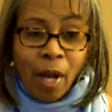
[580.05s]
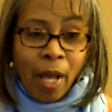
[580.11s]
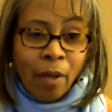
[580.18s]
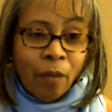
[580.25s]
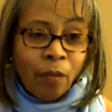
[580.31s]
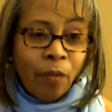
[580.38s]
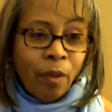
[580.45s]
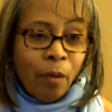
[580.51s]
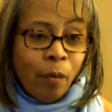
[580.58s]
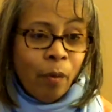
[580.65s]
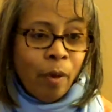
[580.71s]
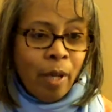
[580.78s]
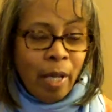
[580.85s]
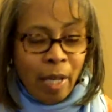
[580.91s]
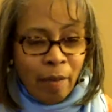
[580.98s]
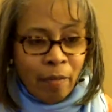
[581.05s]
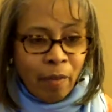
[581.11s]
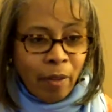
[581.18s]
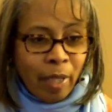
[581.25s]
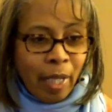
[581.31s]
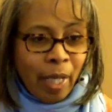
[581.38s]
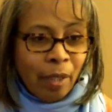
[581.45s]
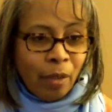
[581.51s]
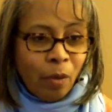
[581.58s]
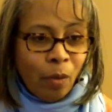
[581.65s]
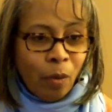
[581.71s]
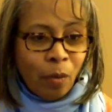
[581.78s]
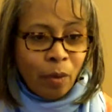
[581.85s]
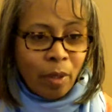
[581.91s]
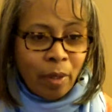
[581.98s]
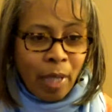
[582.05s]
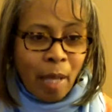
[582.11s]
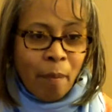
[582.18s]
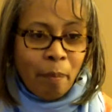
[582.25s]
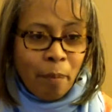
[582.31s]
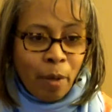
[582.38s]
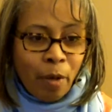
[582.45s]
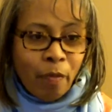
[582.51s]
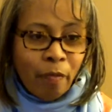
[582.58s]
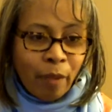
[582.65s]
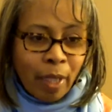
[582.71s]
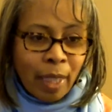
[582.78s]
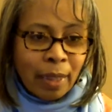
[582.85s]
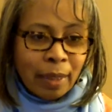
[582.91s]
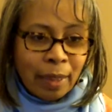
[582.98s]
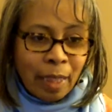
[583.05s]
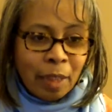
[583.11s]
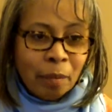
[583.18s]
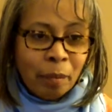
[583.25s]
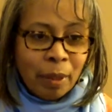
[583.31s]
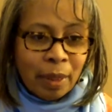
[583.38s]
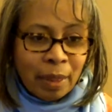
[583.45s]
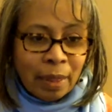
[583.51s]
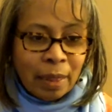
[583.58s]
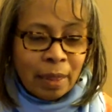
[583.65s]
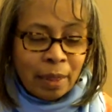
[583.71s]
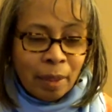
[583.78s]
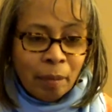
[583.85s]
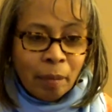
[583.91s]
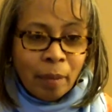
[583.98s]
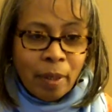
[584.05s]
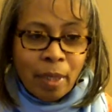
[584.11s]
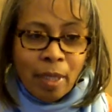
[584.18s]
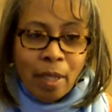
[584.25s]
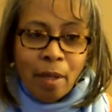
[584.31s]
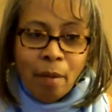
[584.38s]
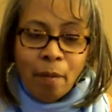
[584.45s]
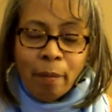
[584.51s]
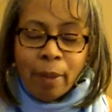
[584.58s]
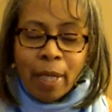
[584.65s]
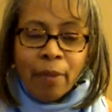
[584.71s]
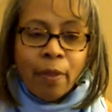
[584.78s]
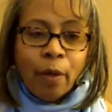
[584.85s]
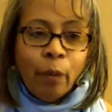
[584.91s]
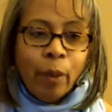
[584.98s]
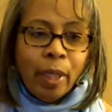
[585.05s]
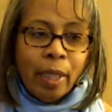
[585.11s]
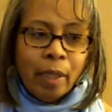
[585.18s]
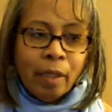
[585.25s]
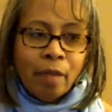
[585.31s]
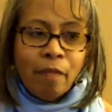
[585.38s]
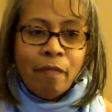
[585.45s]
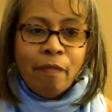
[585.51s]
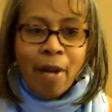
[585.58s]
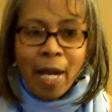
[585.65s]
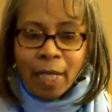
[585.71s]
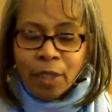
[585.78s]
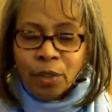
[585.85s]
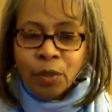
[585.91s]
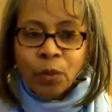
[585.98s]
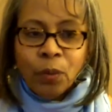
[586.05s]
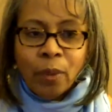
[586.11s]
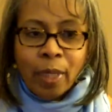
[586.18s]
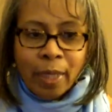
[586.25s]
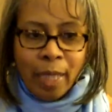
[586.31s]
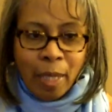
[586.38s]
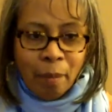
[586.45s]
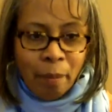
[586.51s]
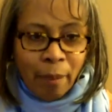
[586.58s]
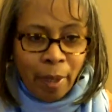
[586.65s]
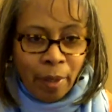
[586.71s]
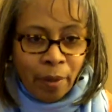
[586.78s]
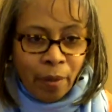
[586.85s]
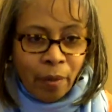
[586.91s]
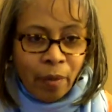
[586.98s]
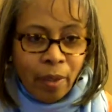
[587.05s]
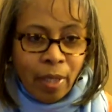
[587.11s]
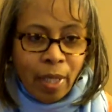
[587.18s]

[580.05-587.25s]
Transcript: I don't think we'll ever get, quote, that perfect assessment system, but I think we can fine-tune and get better.